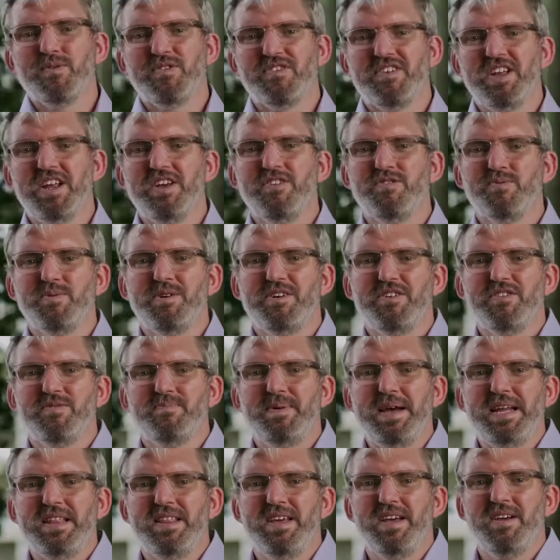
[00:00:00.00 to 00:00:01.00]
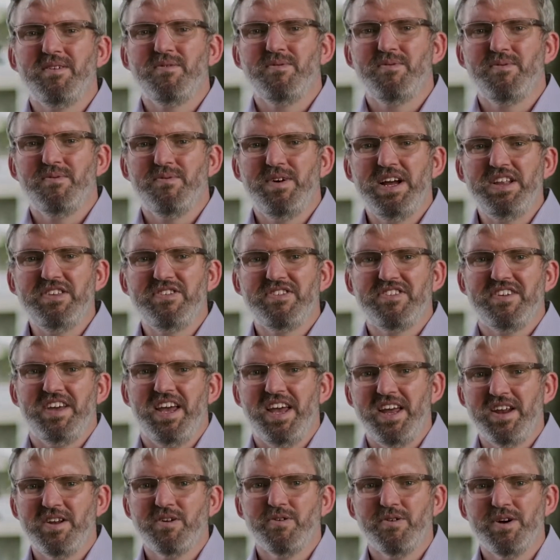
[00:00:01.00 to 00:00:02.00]
cities we're expecting rents to
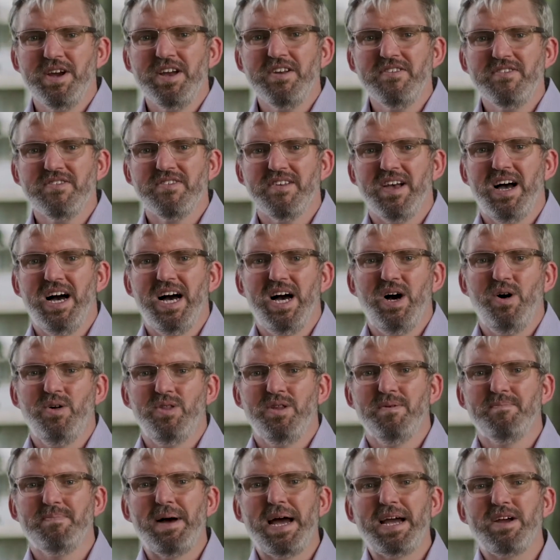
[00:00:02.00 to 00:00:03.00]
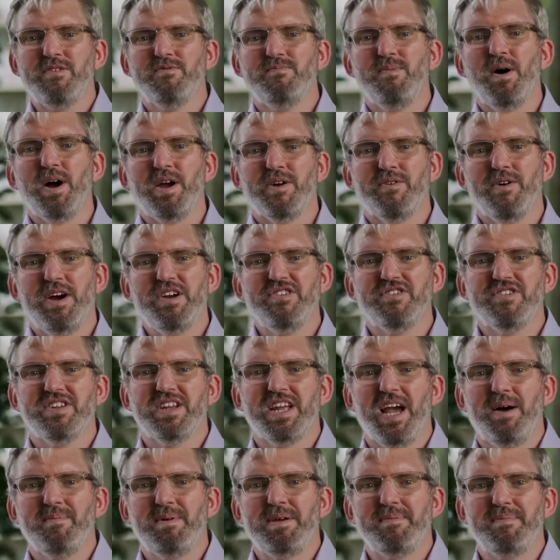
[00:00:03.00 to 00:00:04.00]
increase uh, on the back of migration
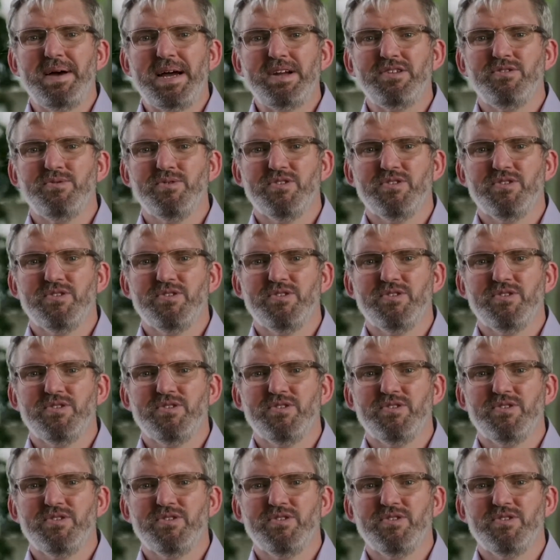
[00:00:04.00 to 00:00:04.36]
coming back to